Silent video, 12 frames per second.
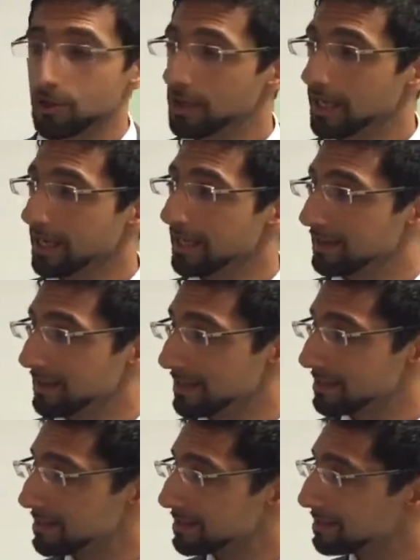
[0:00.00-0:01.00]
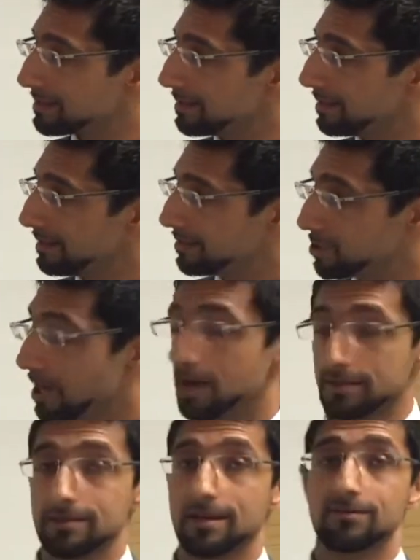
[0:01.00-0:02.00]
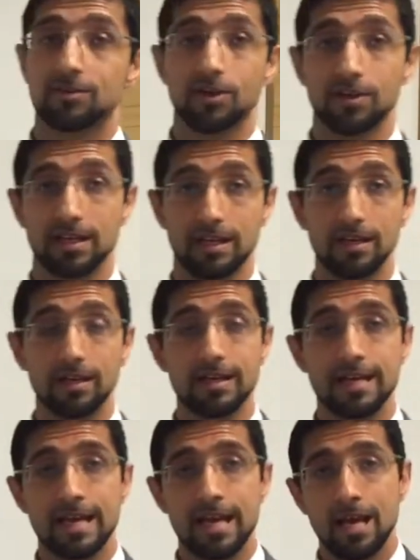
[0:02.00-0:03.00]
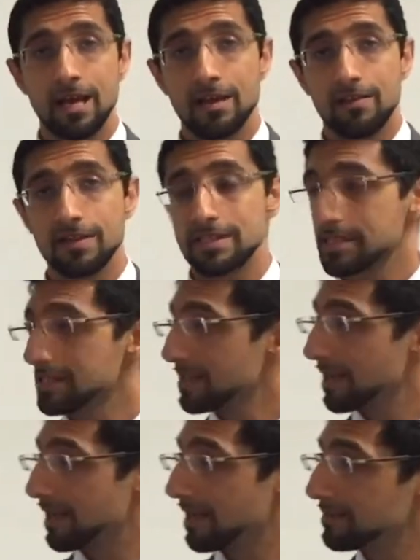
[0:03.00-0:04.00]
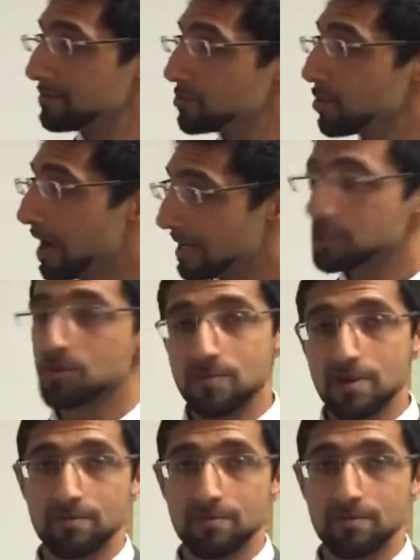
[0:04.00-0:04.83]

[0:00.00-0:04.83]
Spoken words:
looking at this chart I've got here, this is trying to